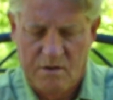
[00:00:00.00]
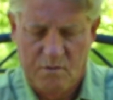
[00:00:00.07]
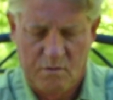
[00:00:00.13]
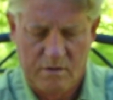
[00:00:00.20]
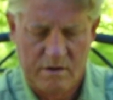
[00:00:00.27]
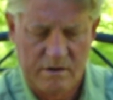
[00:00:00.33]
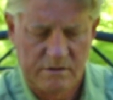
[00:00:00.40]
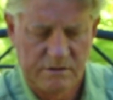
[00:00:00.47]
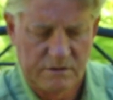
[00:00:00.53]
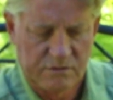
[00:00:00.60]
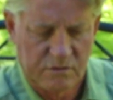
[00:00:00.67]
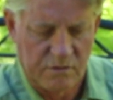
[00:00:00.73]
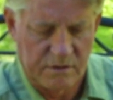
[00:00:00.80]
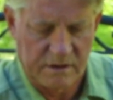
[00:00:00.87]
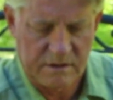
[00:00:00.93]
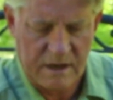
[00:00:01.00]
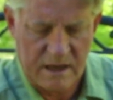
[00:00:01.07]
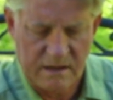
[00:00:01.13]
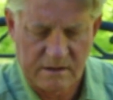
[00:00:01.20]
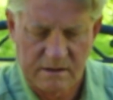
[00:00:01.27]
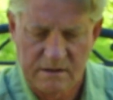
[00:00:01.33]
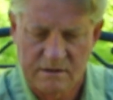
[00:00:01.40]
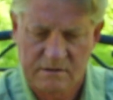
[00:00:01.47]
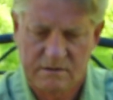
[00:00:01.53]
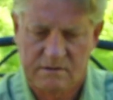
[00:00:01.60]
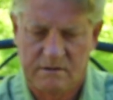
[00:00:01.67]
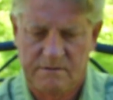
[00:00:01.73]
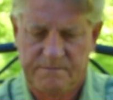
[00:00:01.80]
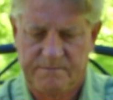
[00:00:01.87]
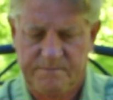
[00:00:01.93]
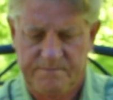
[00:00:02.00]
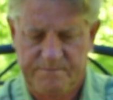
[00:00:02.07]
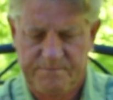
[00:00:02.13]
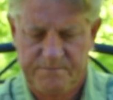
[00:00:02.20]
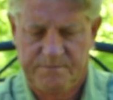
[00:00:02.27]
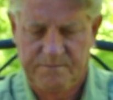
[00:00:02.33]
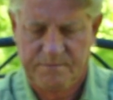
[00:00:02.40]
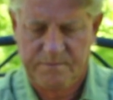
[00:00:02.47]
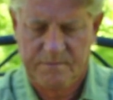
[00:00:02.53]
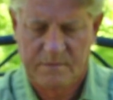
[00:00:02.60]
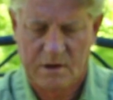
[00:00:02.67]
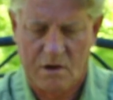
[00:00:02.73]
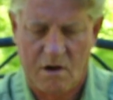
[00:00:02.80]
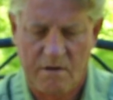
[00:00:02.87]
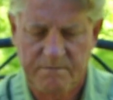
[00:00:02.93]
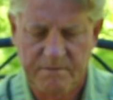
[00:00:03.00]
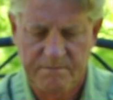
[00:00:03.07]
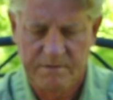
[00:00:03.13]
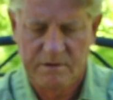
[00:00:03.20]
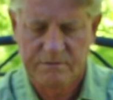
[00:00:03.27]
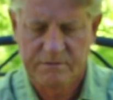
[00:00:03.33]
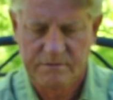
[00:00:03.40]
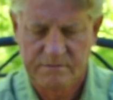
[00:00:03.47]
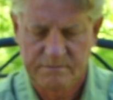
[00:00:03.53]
we're just going to take this coffee filter,